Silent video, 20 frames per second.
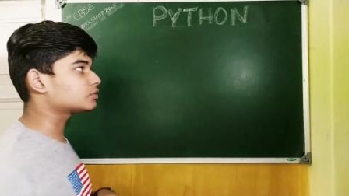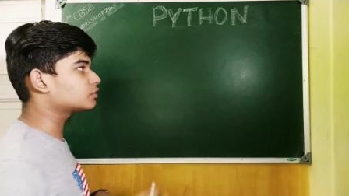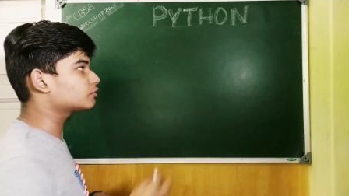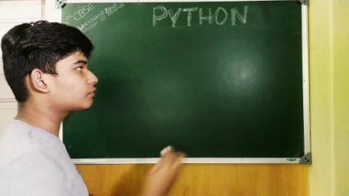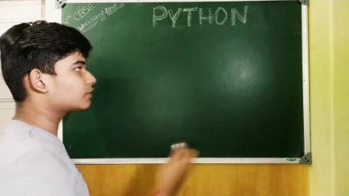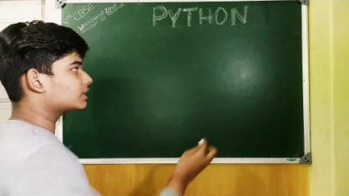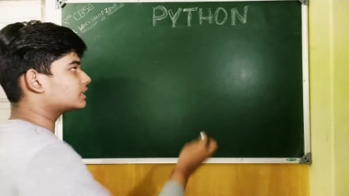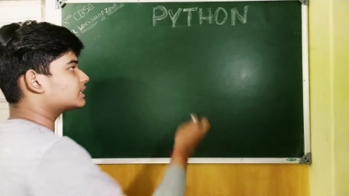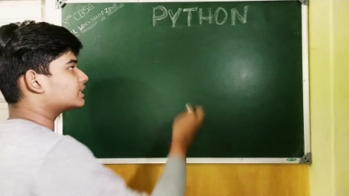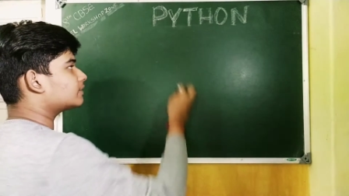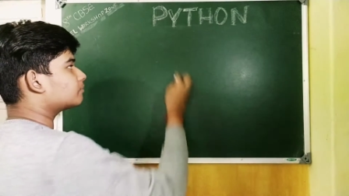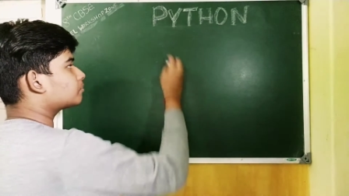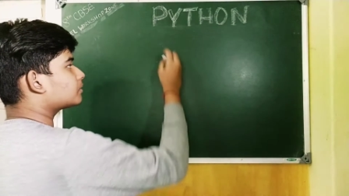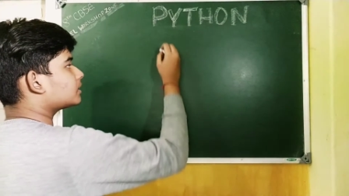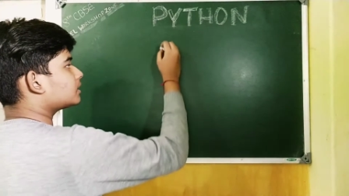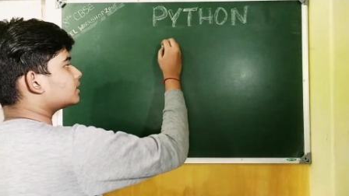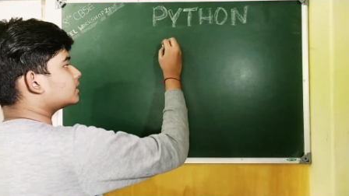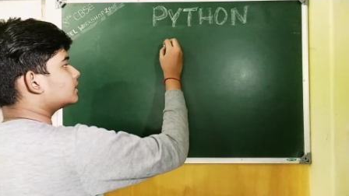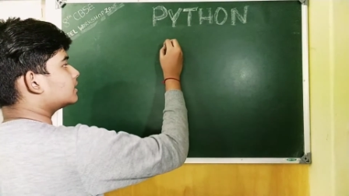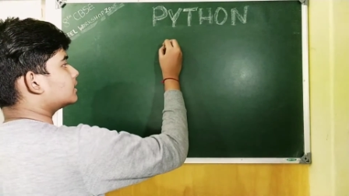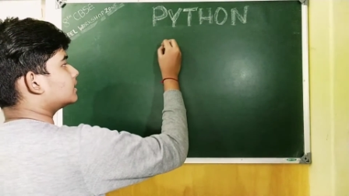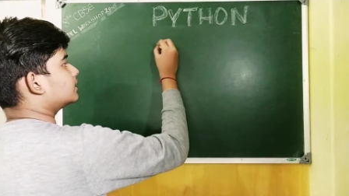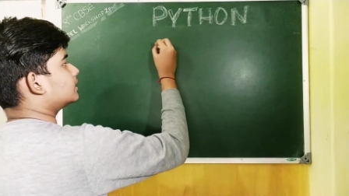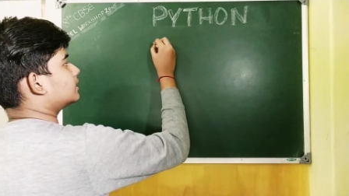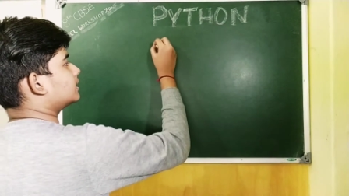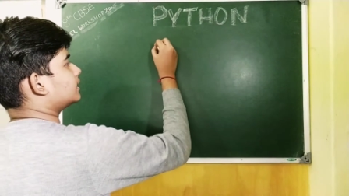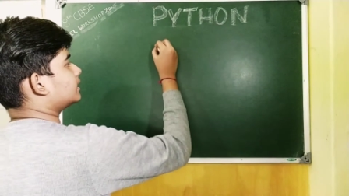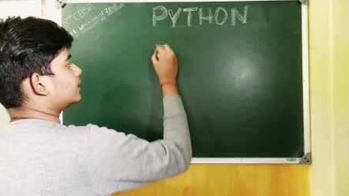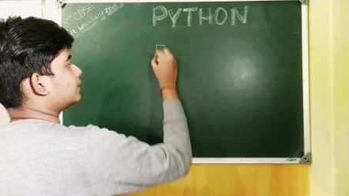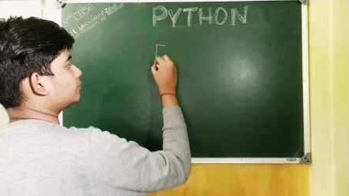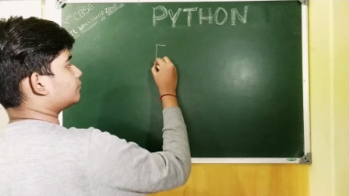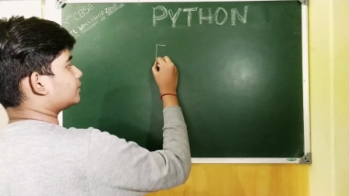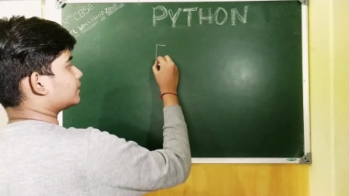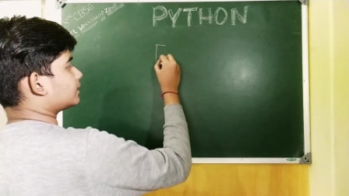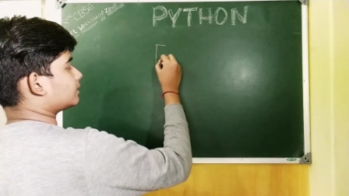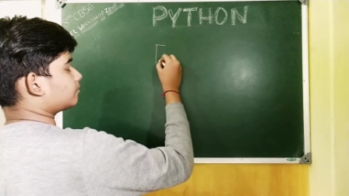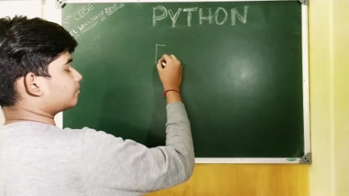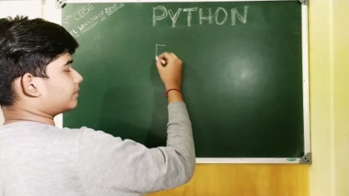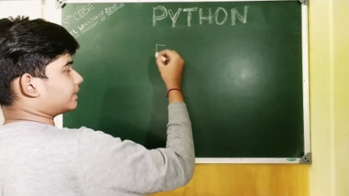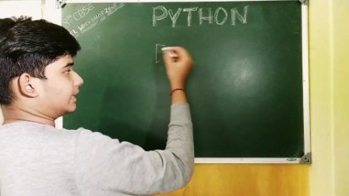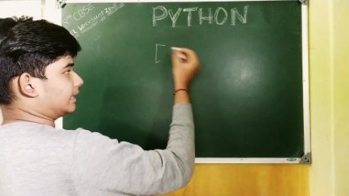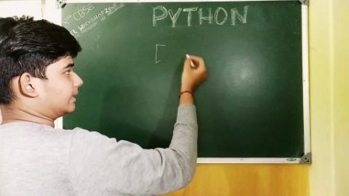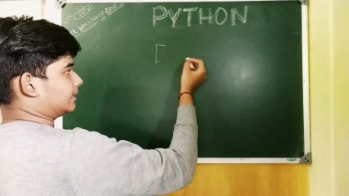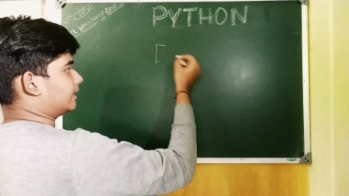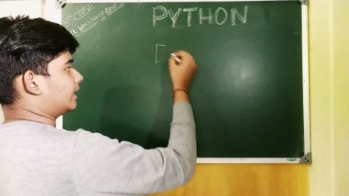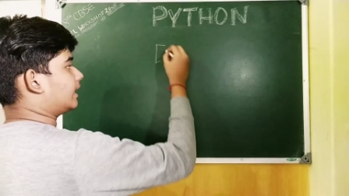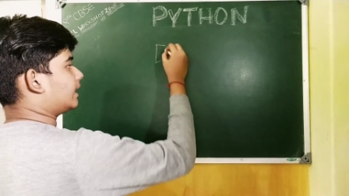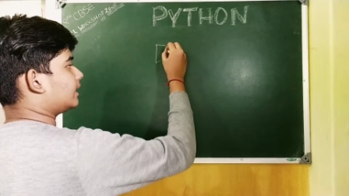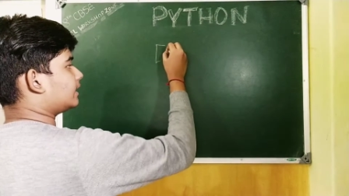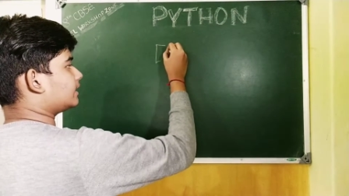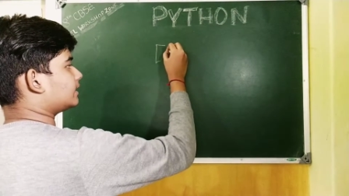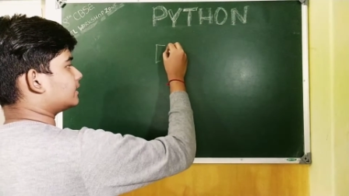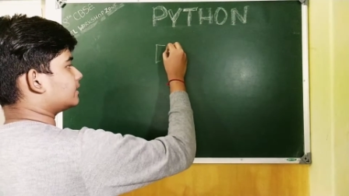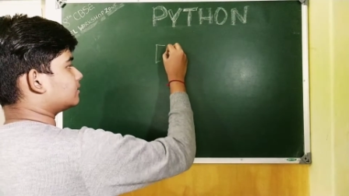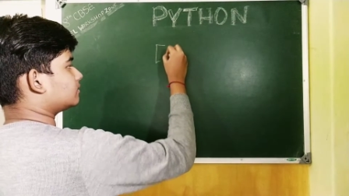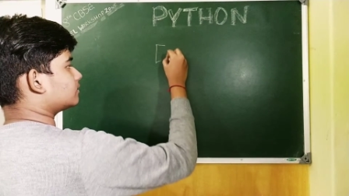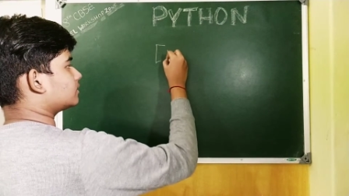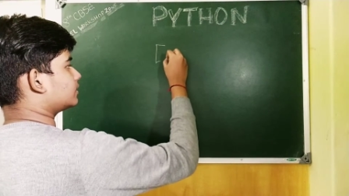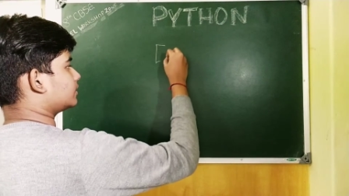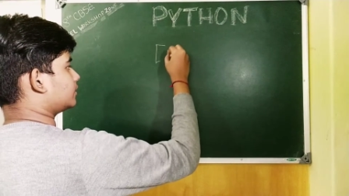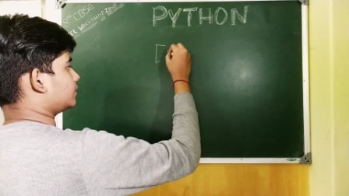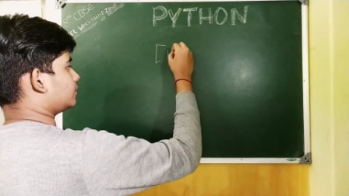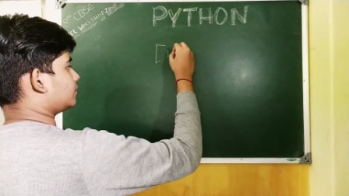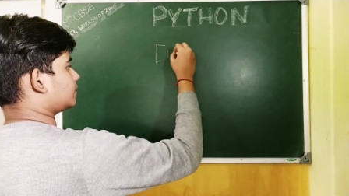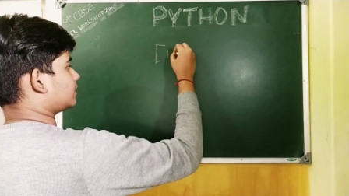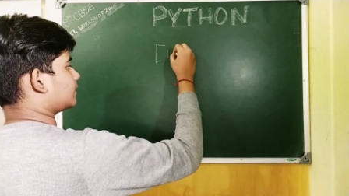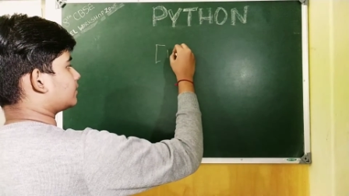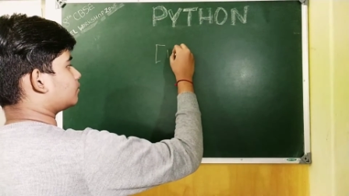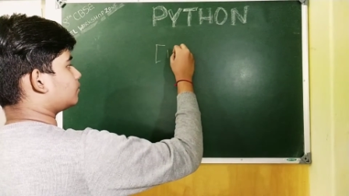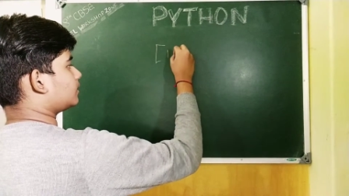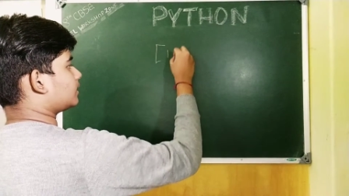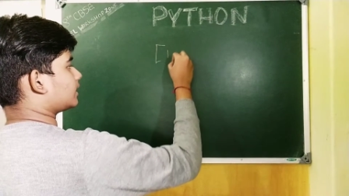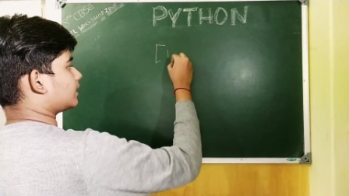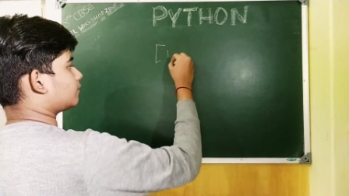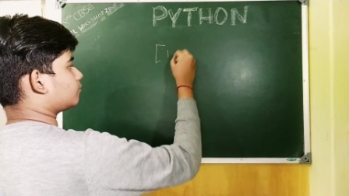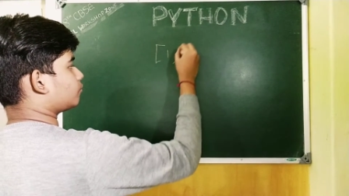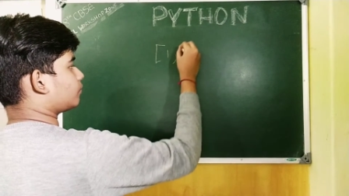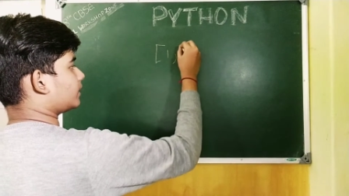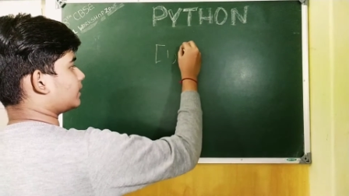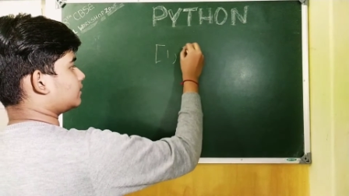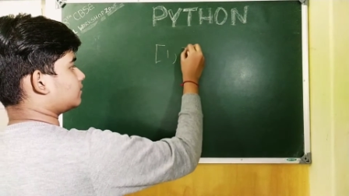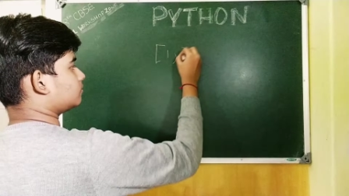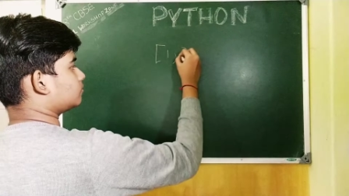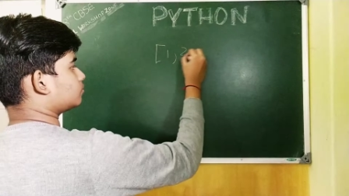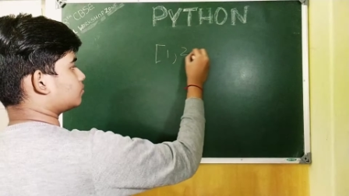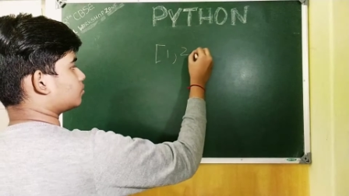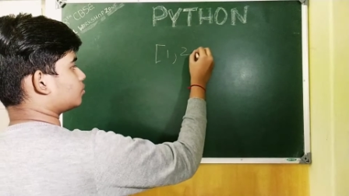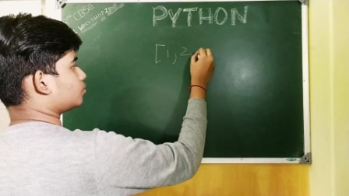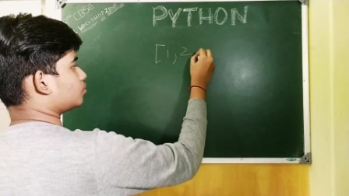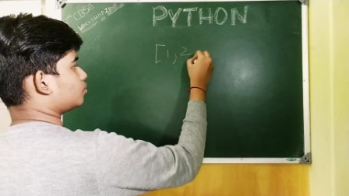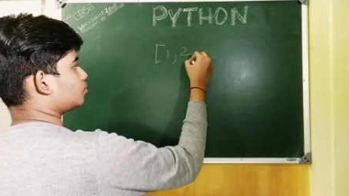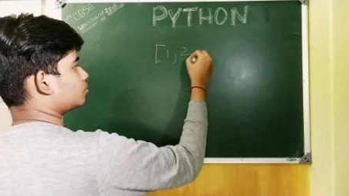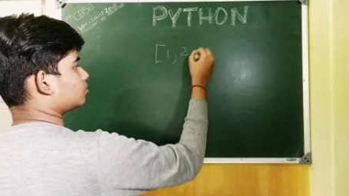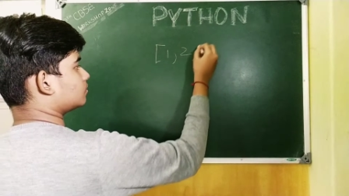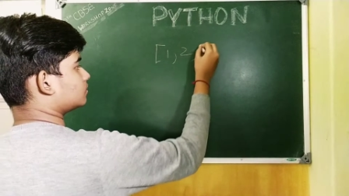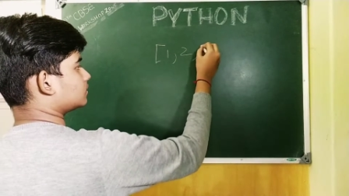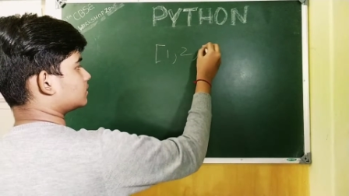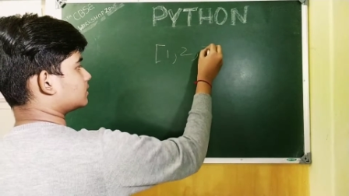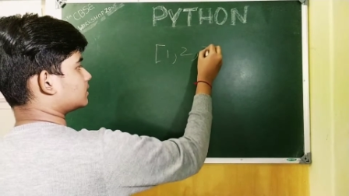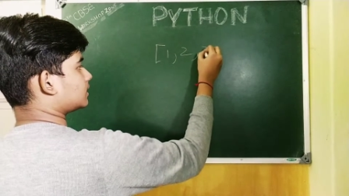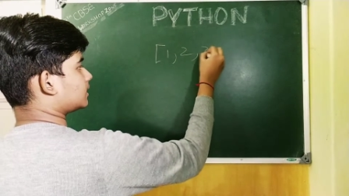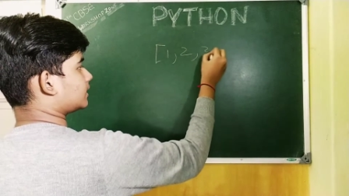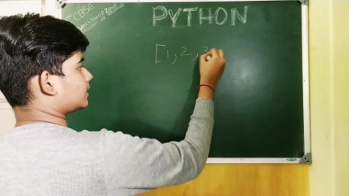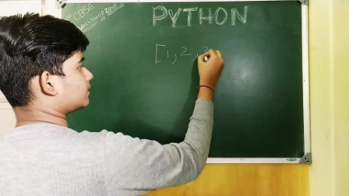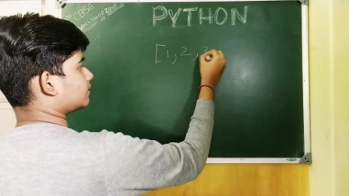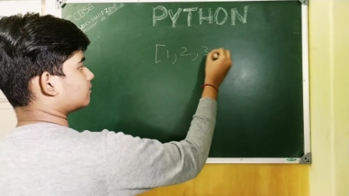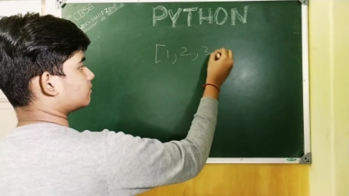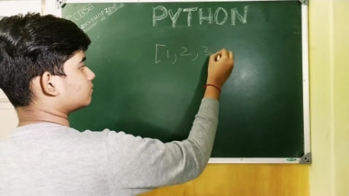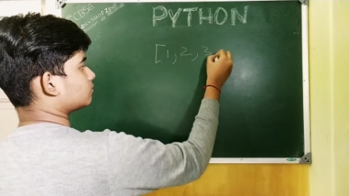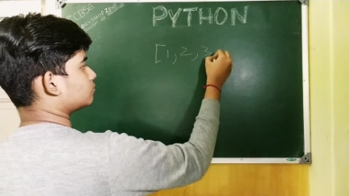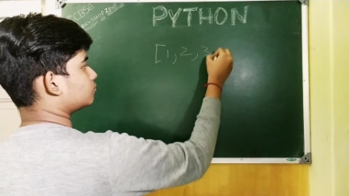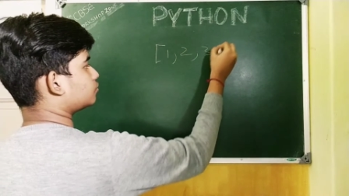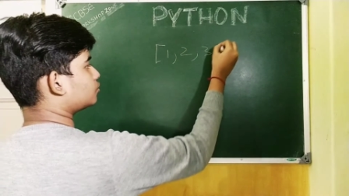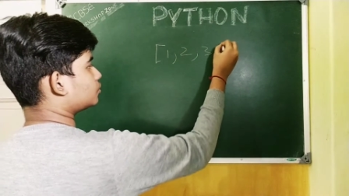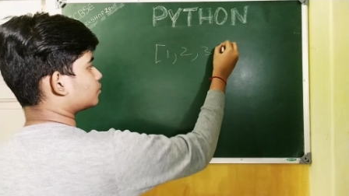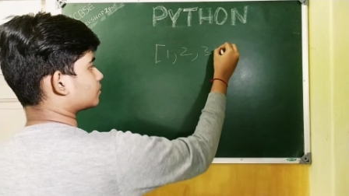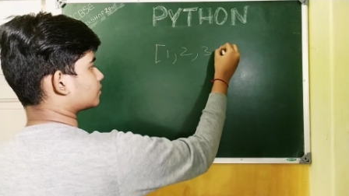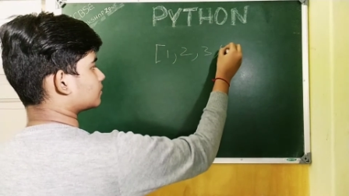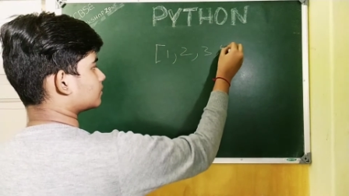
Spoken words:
So for example, if you are making an array, you can only write 1, 2, 3, 4.